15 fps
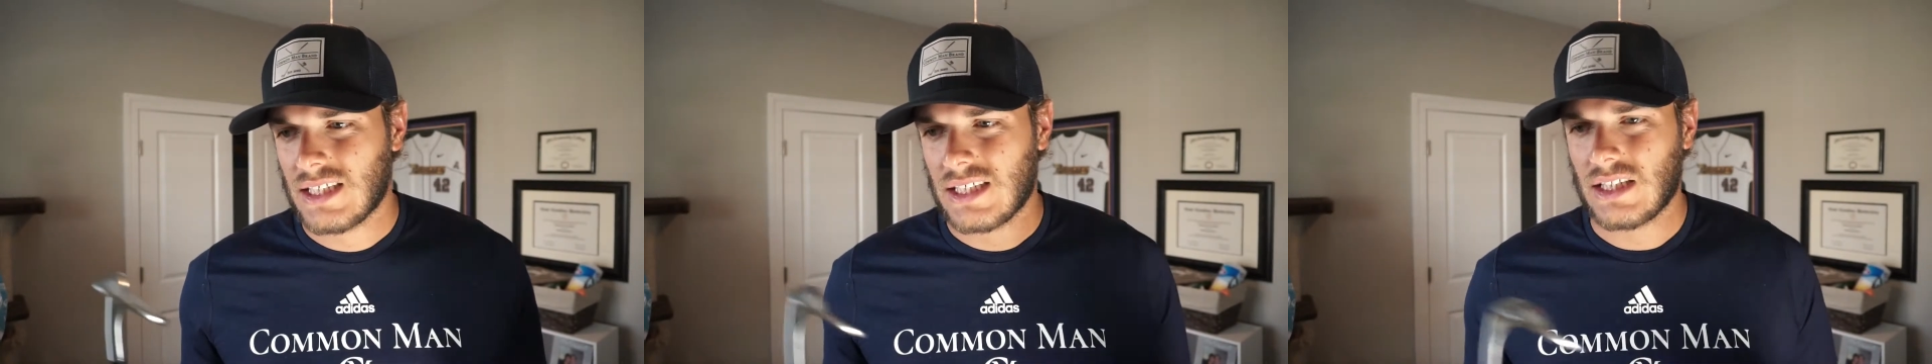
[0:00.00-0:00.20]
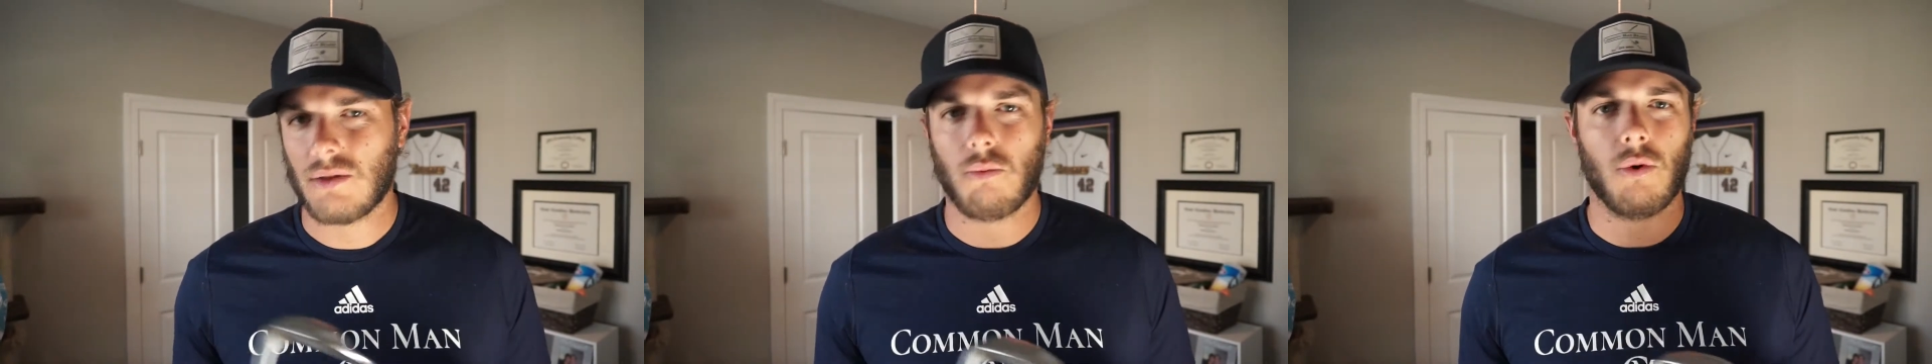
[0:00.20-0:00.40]

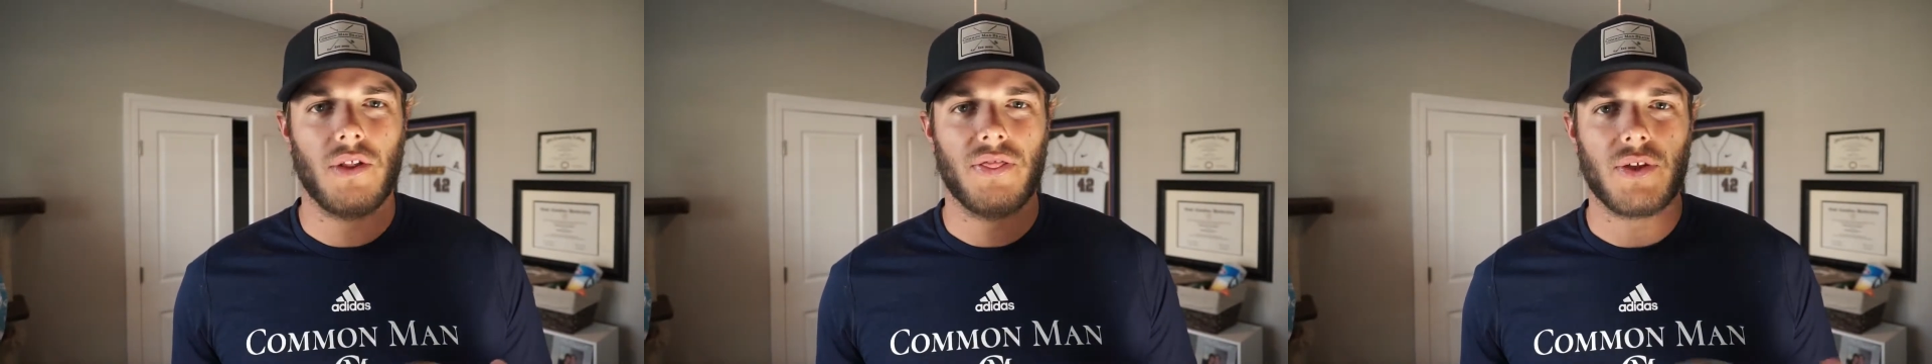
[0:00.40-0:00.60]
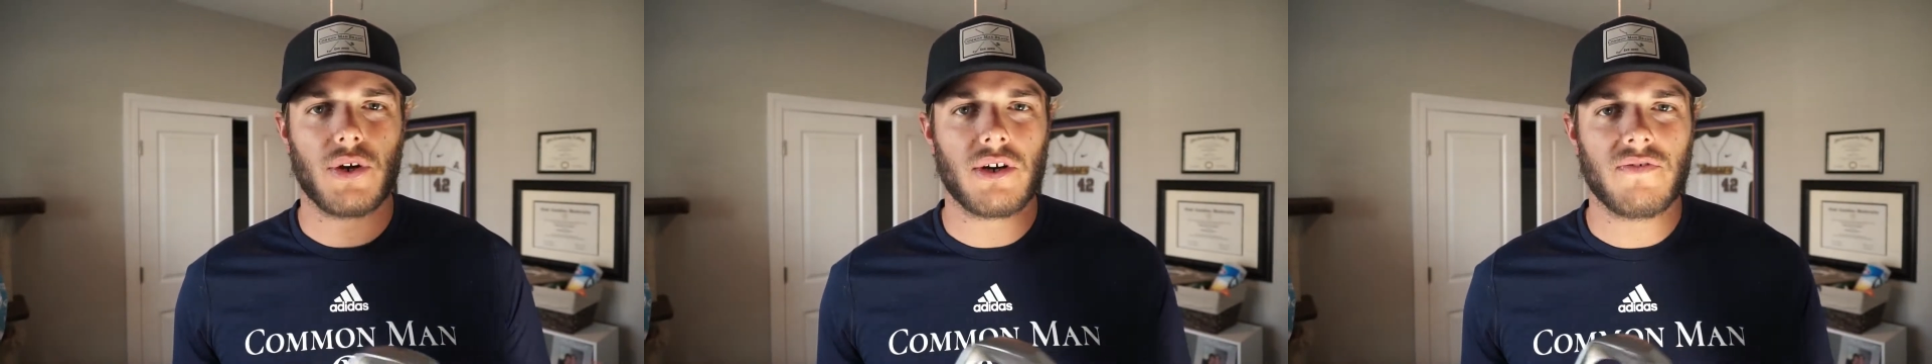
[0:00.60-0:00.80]

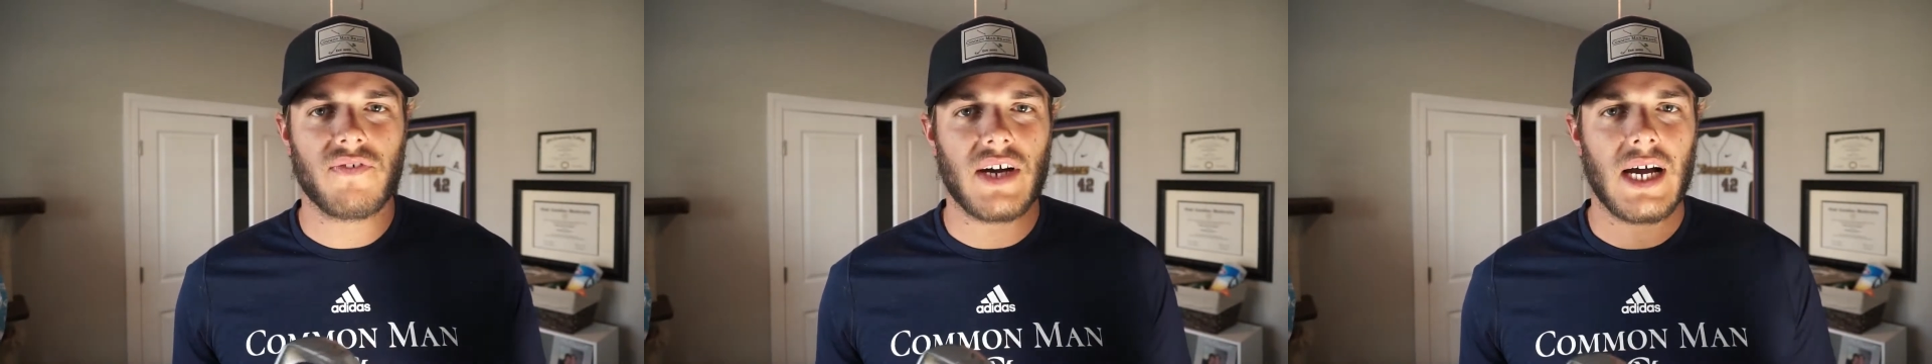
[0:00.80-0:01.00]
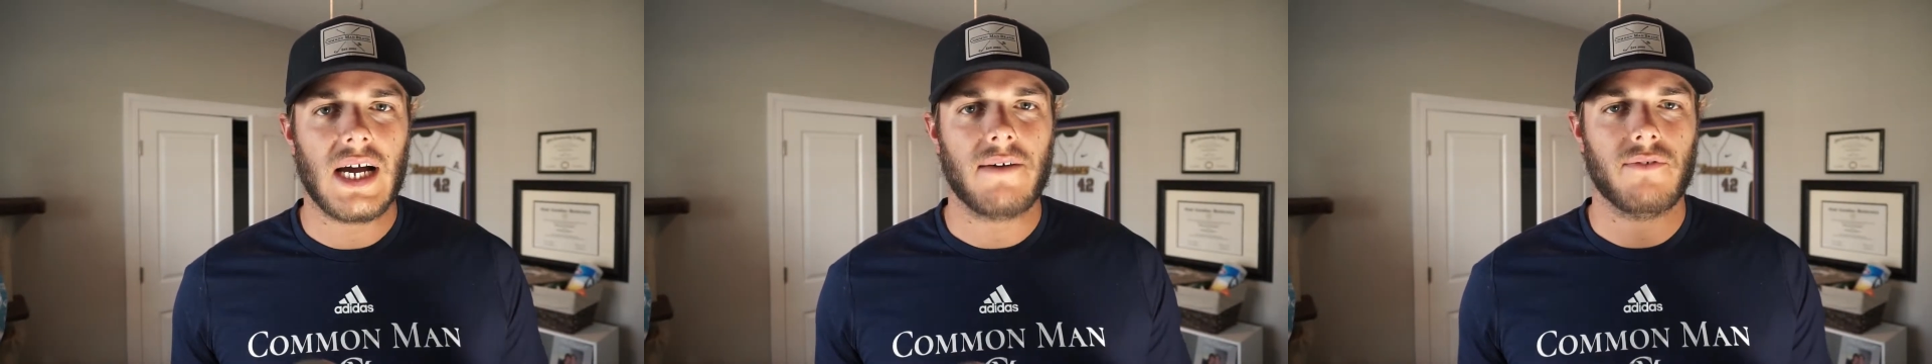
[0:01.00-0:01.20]

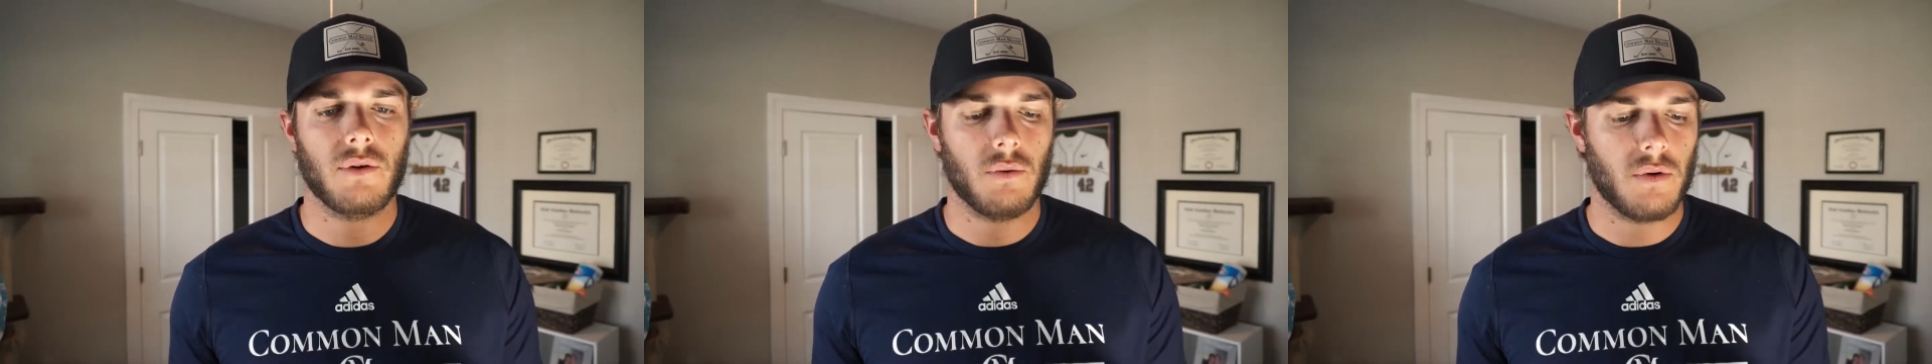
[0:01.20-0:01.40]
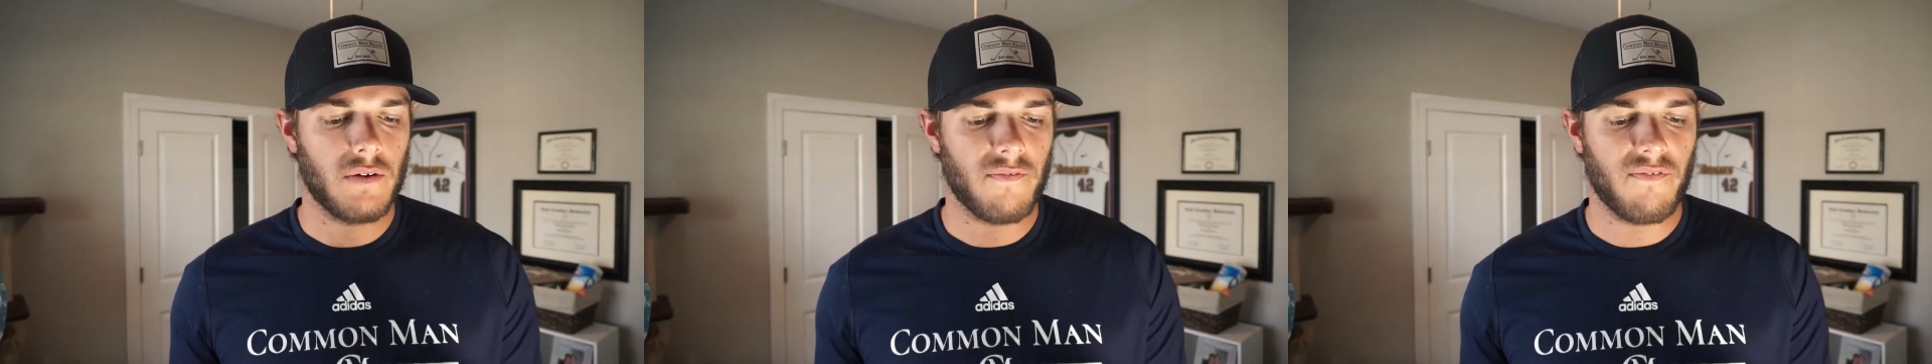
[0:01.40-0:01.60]
135 to
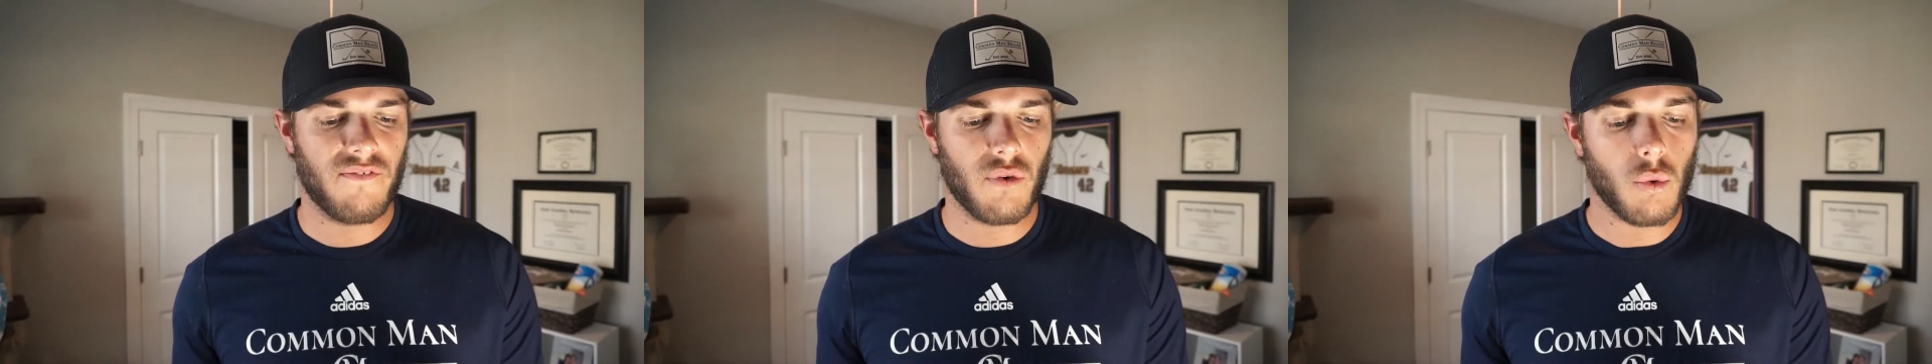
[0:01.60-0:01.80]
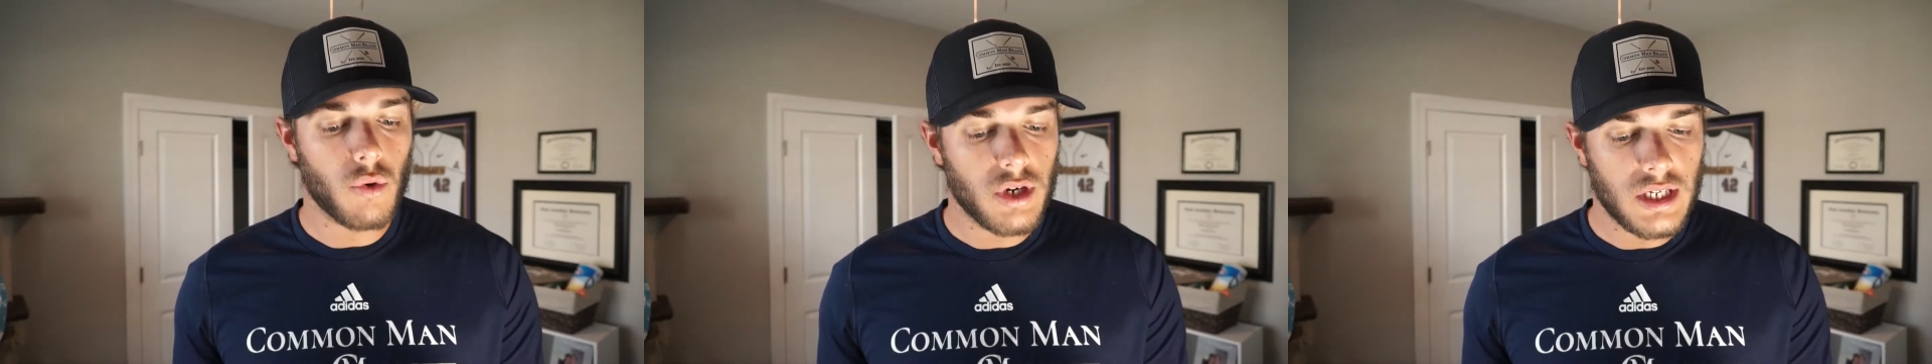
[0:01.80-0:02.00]

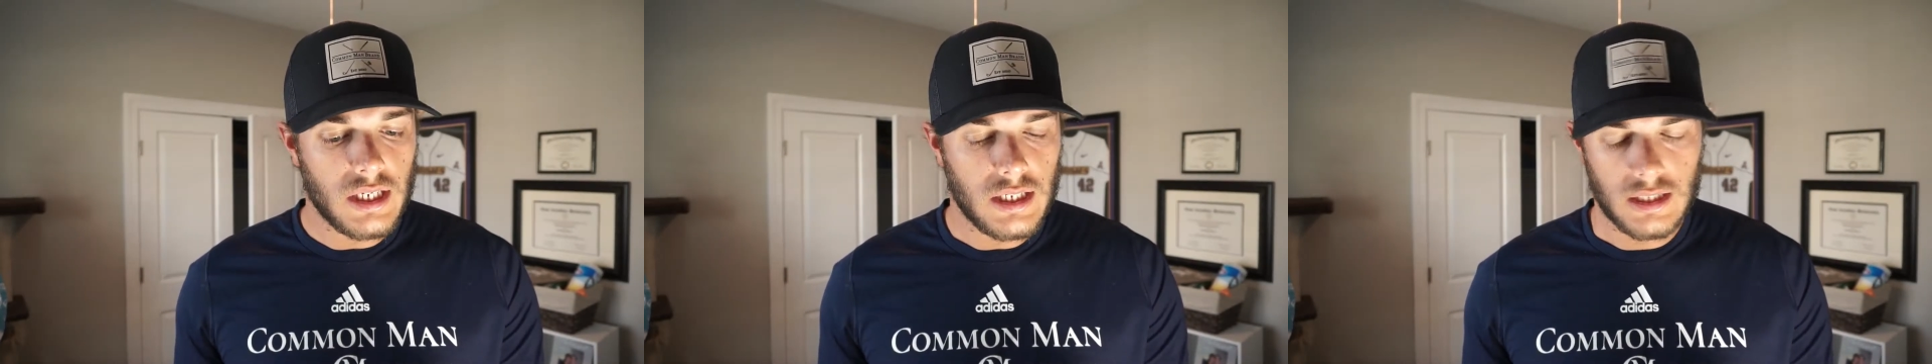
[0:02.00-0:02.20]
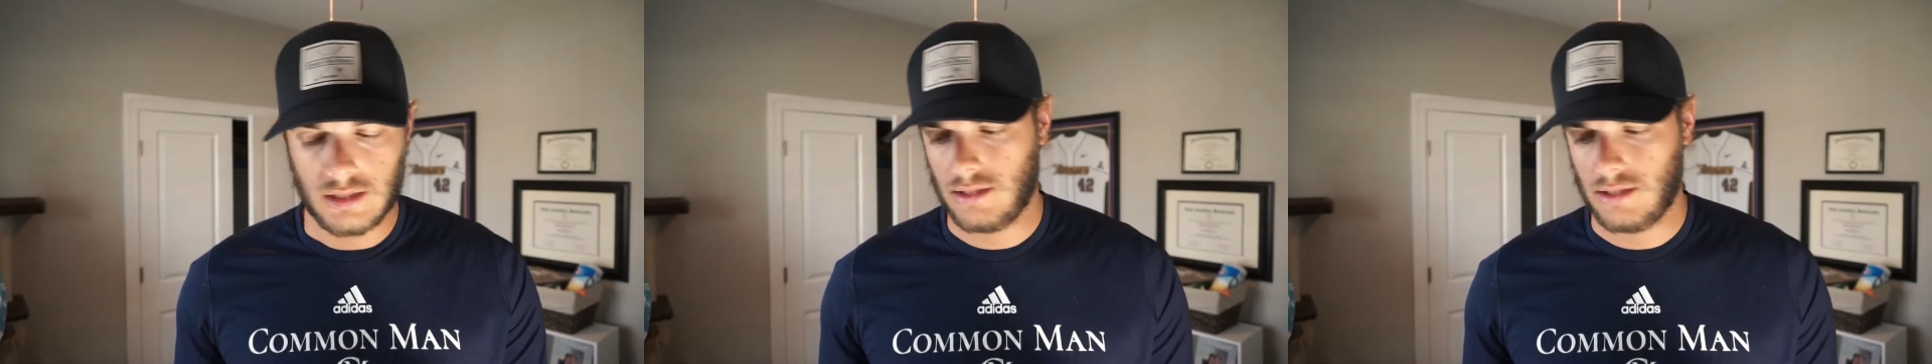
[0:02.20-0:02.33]
140,